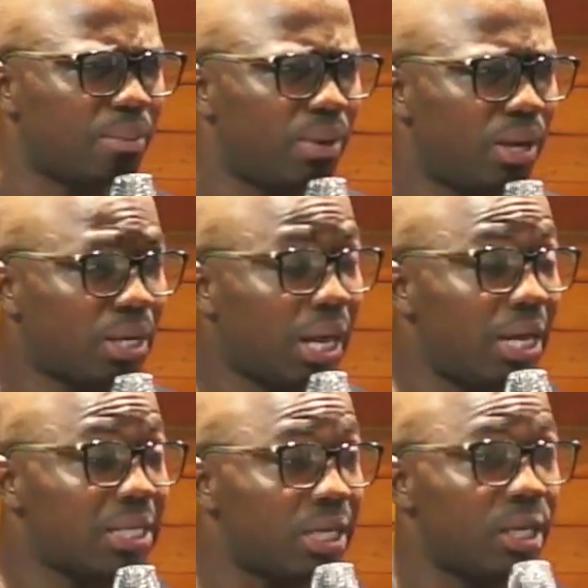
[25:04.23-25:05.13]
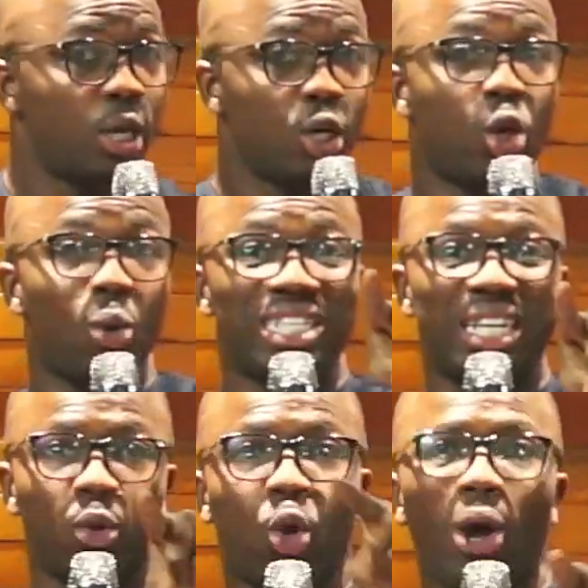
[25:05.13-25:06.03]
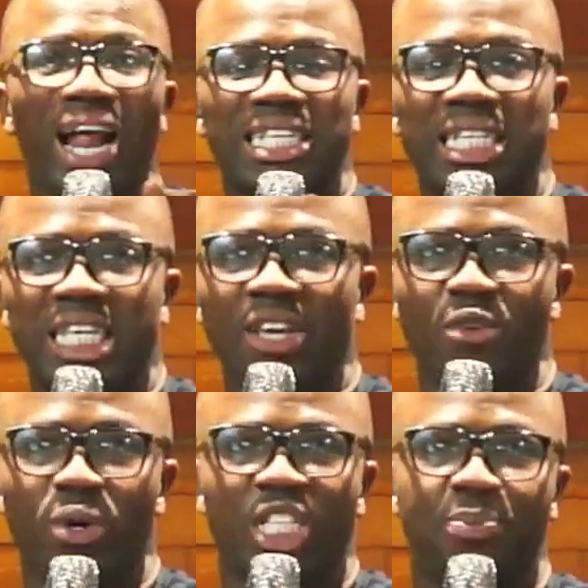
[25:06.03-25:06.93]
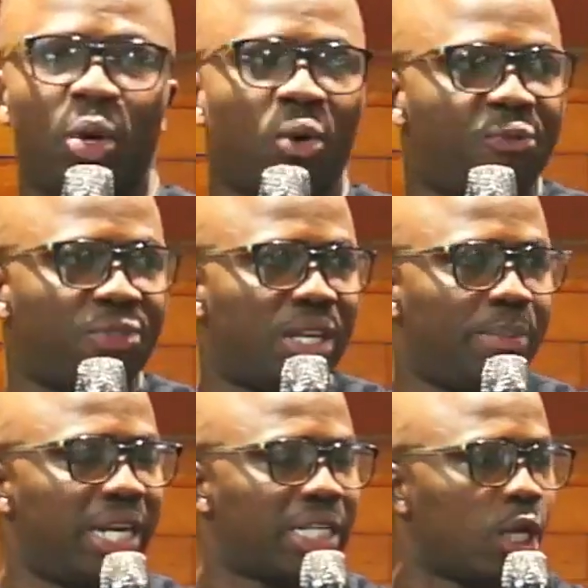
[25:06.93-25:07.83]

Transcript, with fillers: That listen, don't God hasn't given you the spirit of timidity.